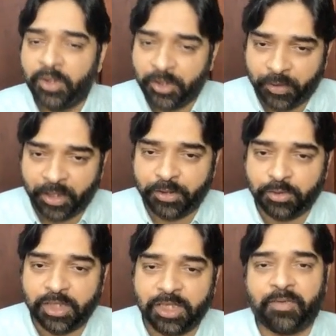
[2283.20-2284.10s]
You can use
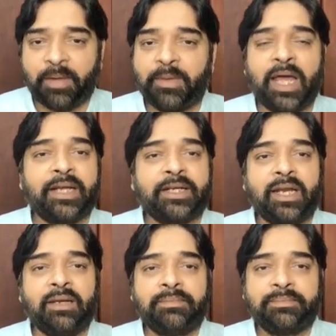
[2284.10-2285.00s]
this formula and
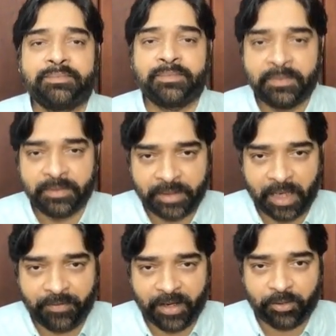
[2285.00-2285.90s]
tell 10
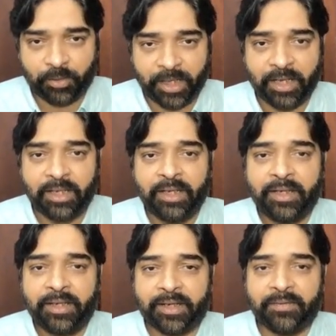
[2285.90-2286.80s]
factorial
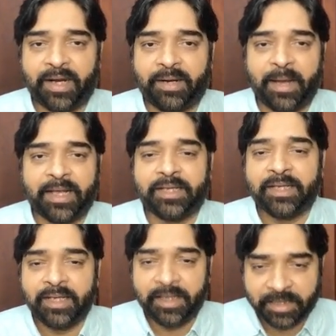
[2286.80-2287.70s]
divided by
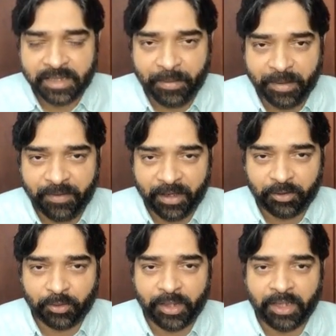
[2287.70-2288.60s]
7
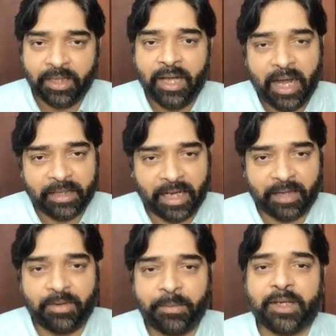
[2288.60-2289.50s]
factorial, and that
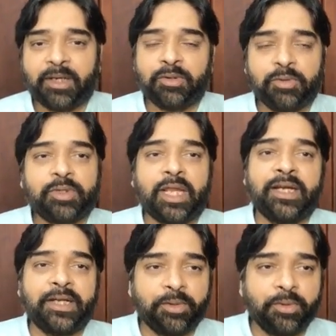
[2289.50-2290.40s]
will be equal to 10
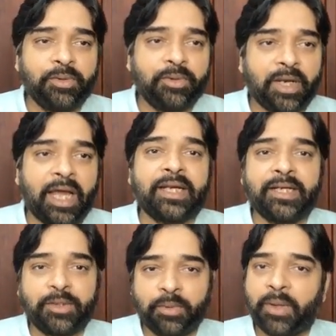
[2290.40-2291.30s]
into 9
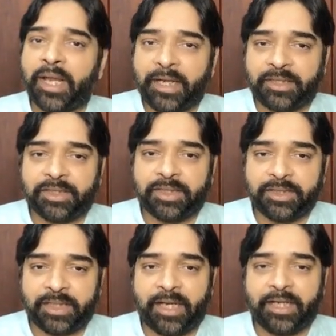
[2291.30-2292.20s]
into 8.
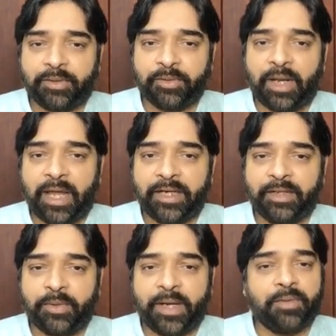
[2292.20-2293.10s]
10 into 9
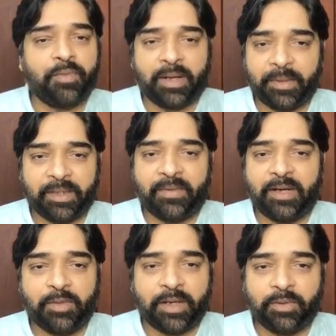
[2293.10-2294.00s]
into 8, whatever the
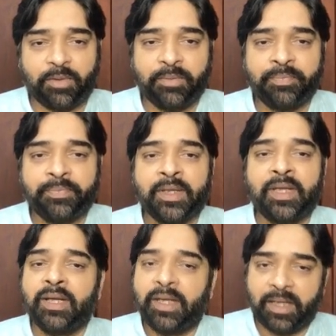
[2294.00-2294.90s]
value, I don't know,
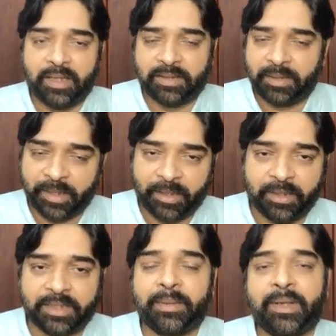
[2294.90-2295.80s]

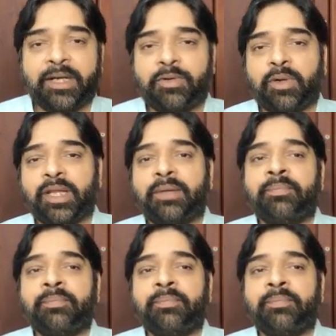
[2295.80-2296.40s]
720.